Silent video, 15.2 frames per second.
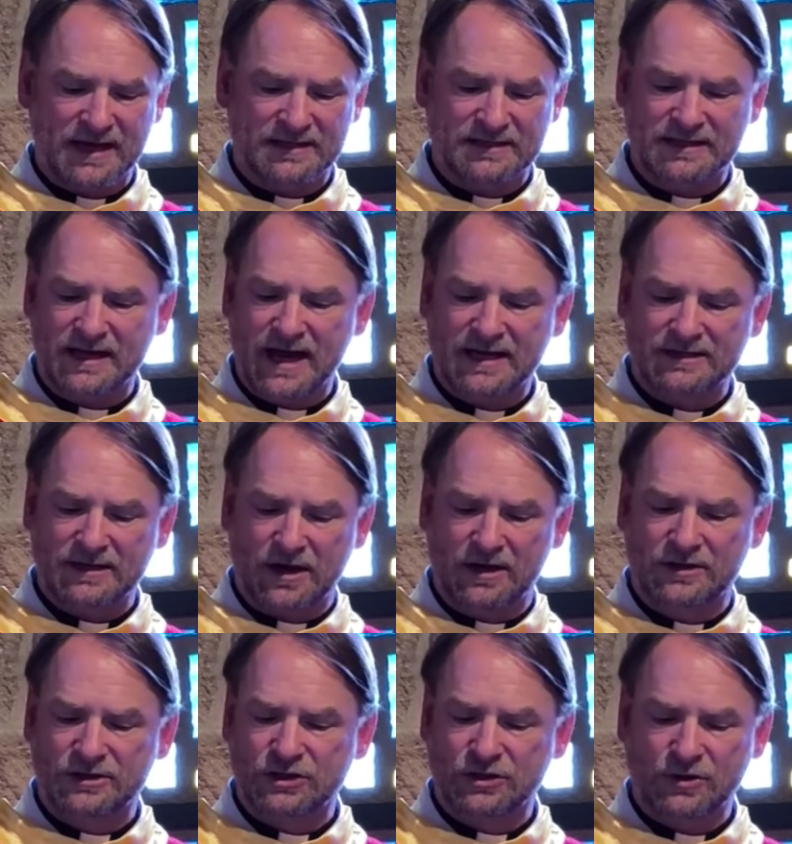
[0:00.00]
as yet
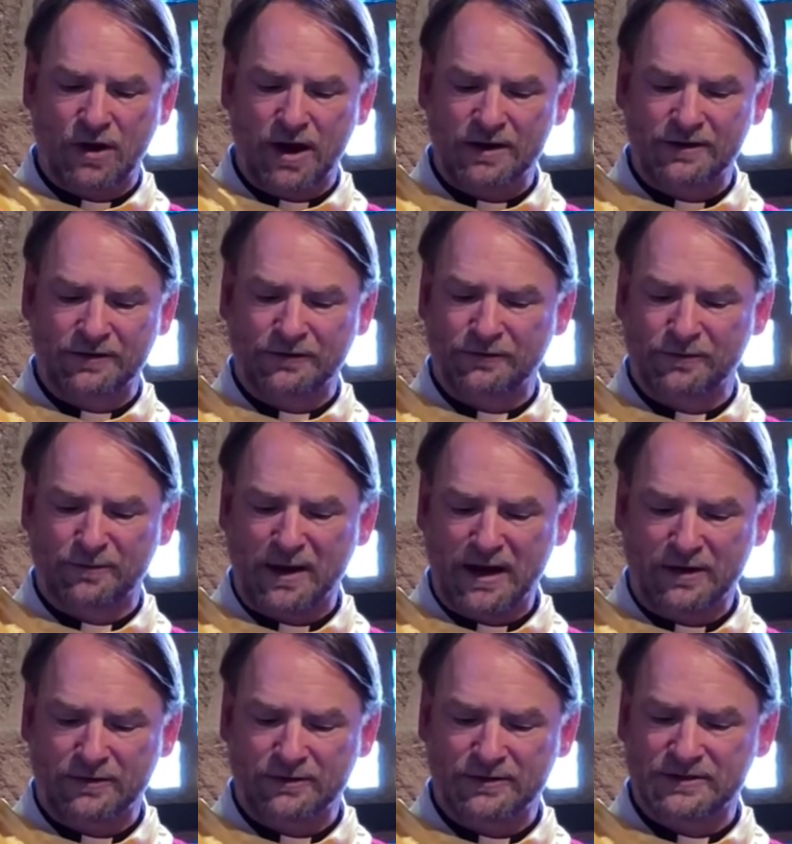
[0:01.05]
untrodden through
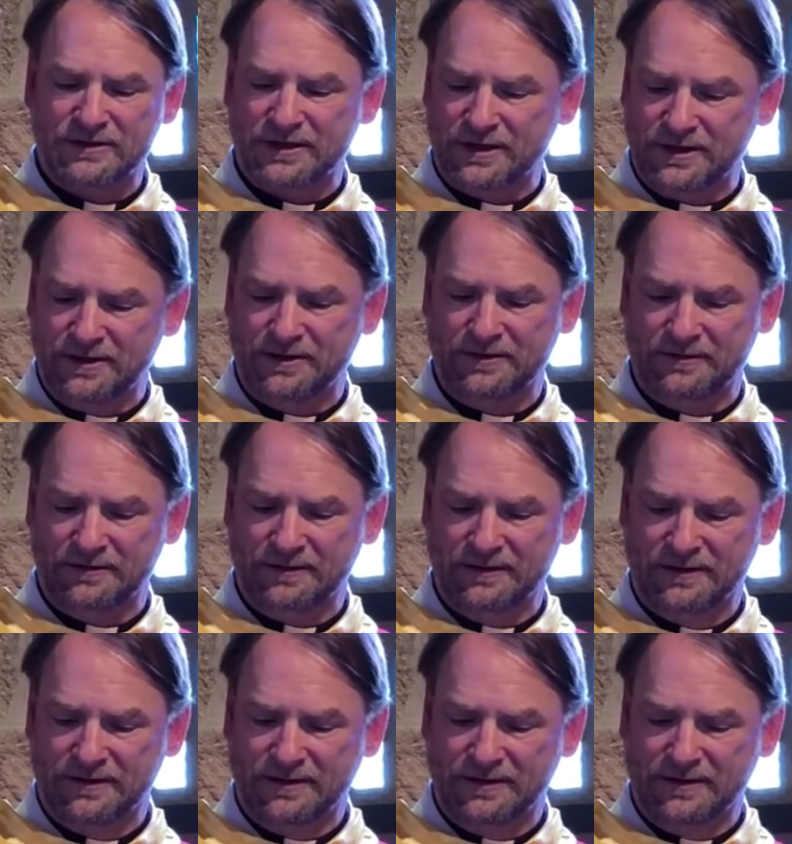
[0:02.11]
perils unknown.